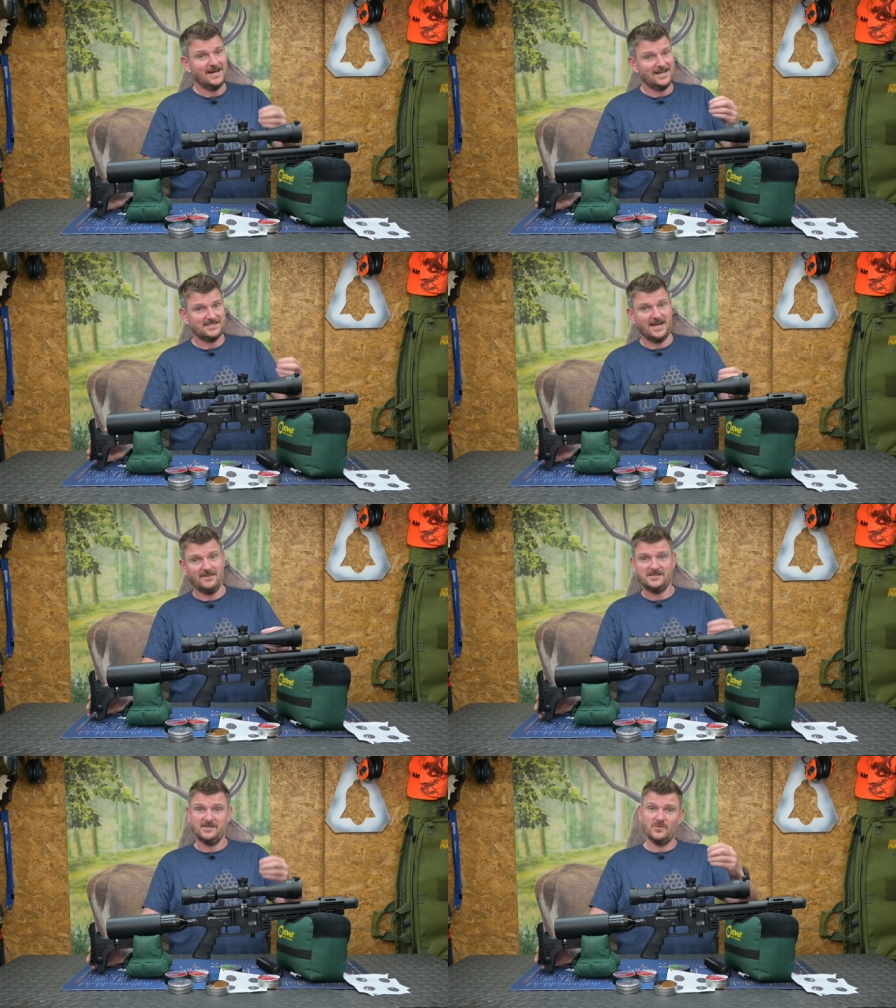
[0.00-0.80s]
I'd say
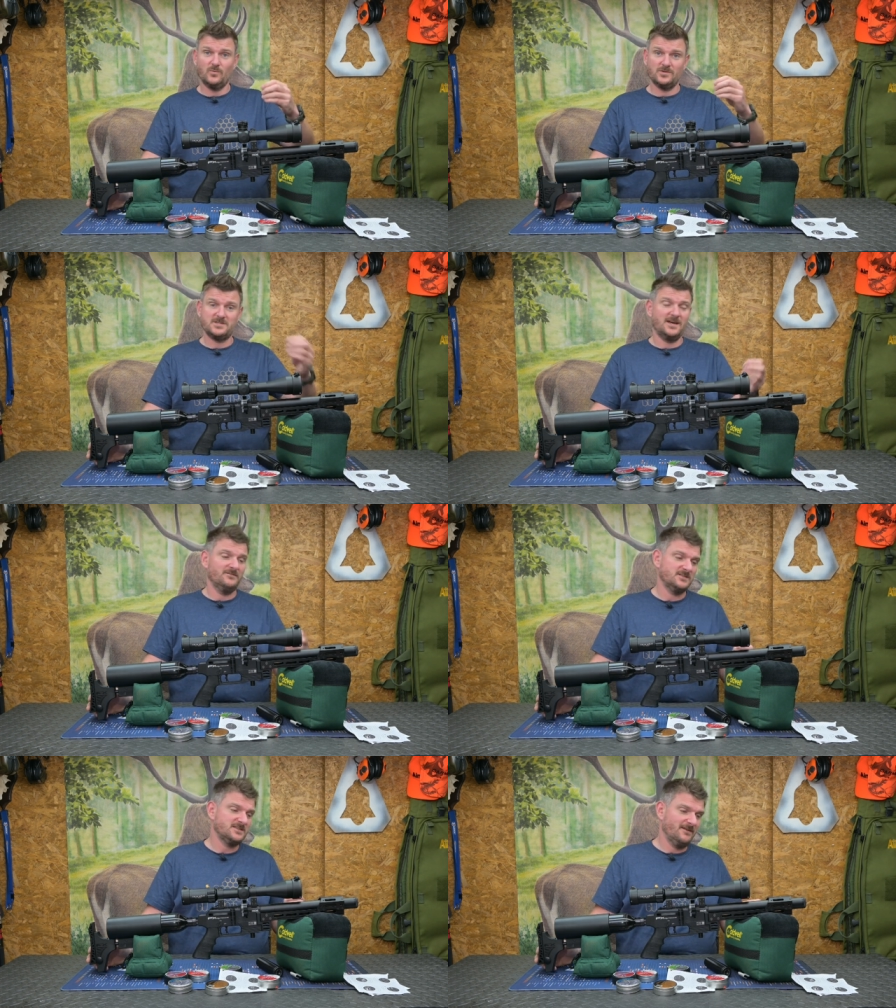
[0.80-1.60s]
this is a
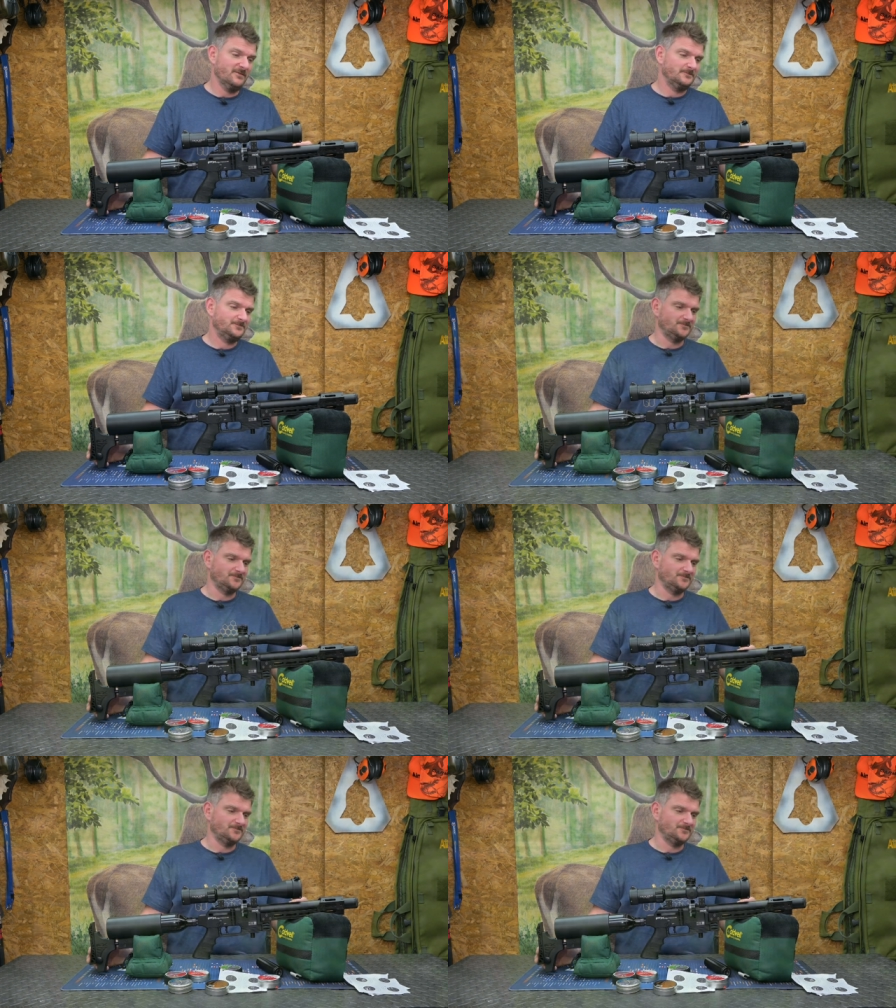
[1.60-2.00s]
177.